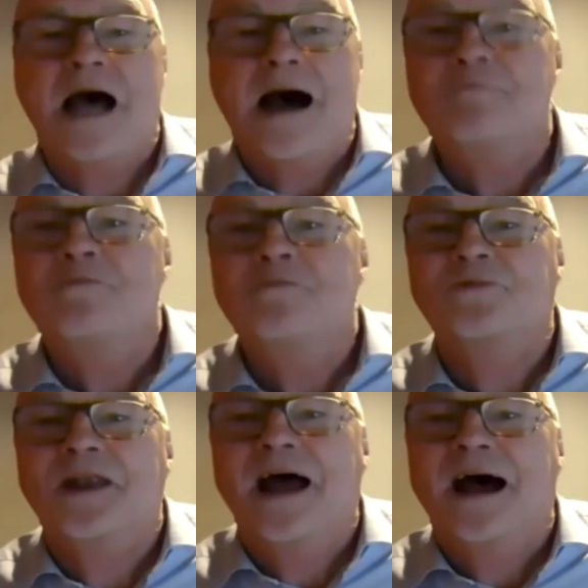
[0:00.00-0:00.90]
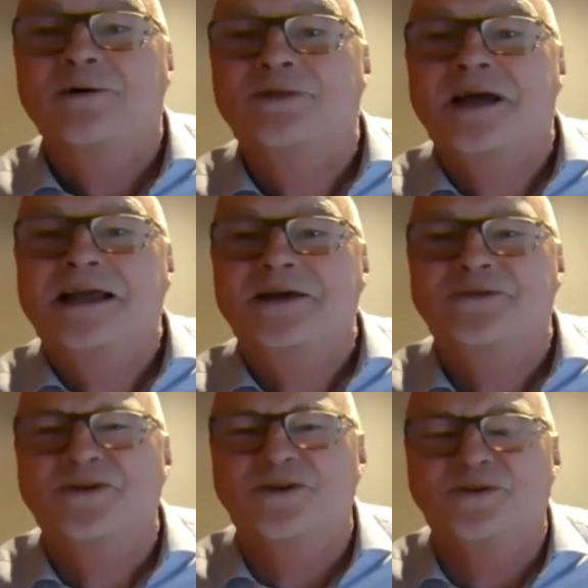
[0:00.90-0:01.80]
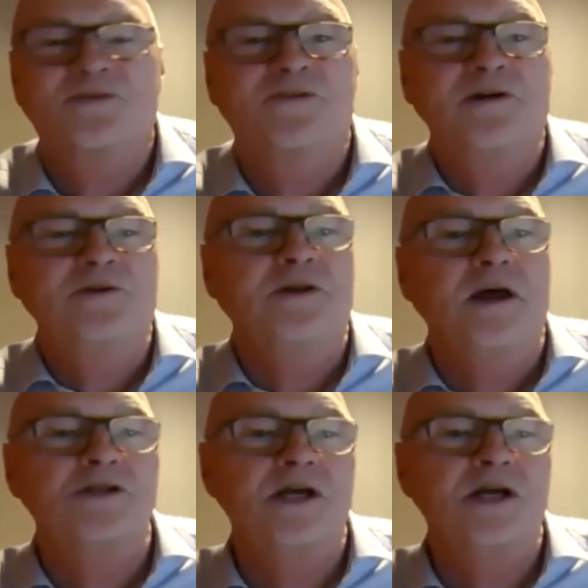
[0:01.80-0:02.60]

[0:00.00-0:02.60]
Tam, for now. Thank you for fielding those.